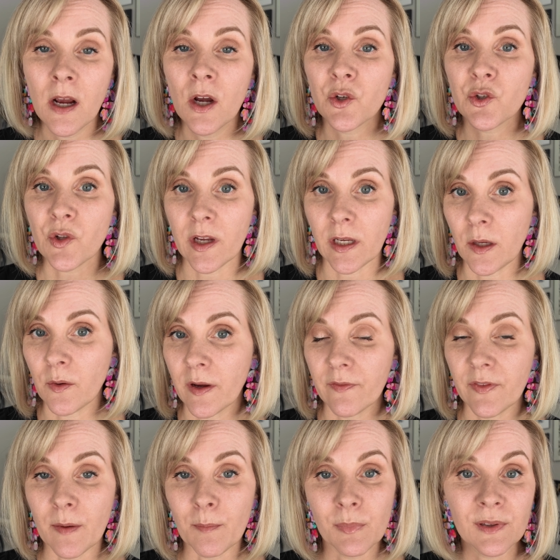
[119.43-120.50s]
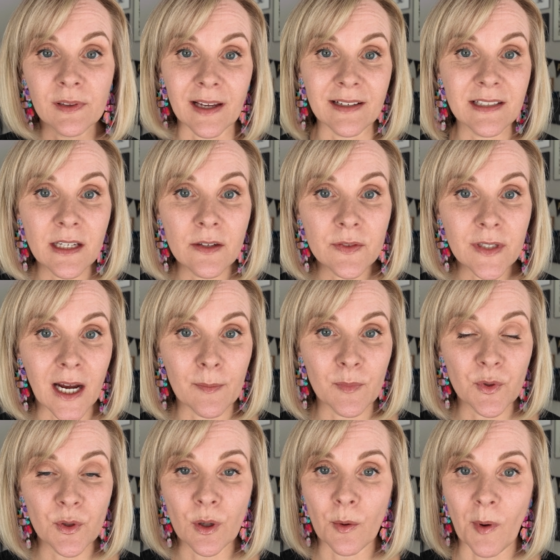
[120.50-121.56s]
so that you give them plenty of time
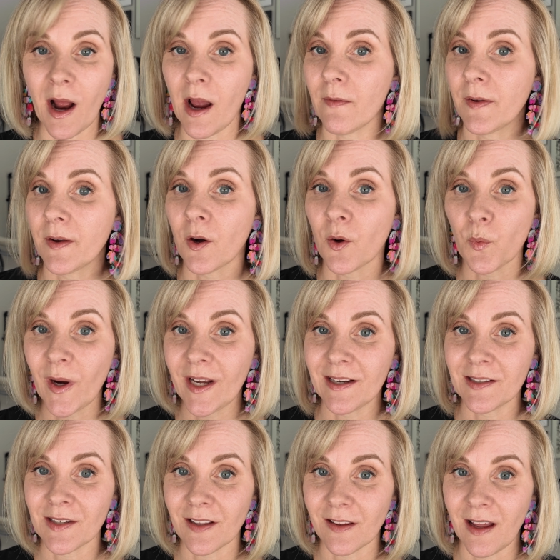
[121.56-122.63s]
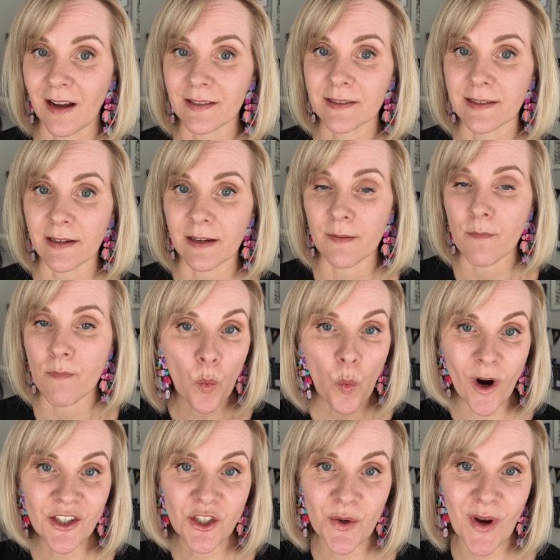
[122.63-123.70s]
to arrive and aren't waiting to the last second.
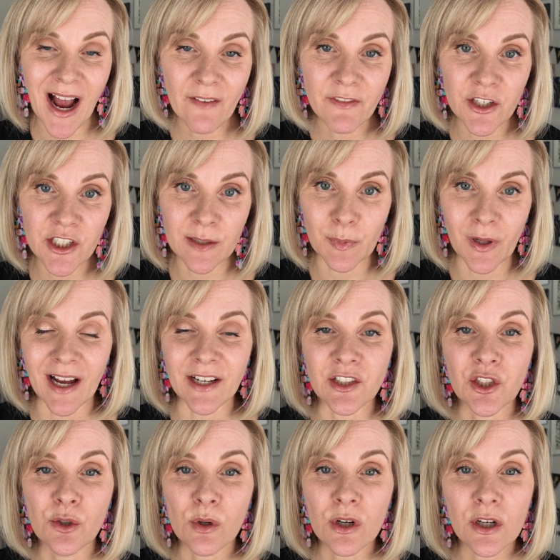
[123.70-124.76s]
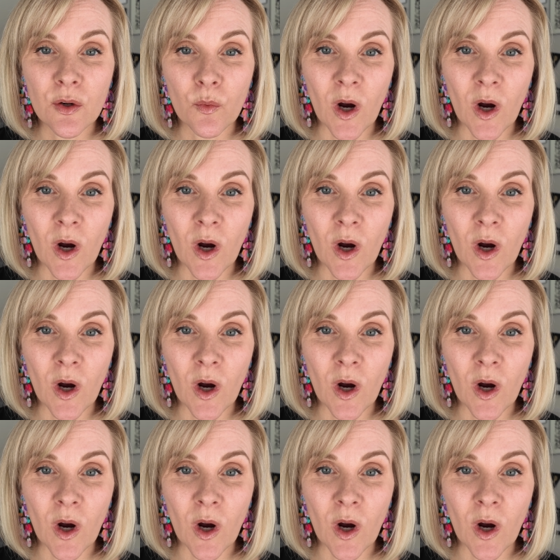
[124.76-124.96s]
Once you have your supplies, you are going to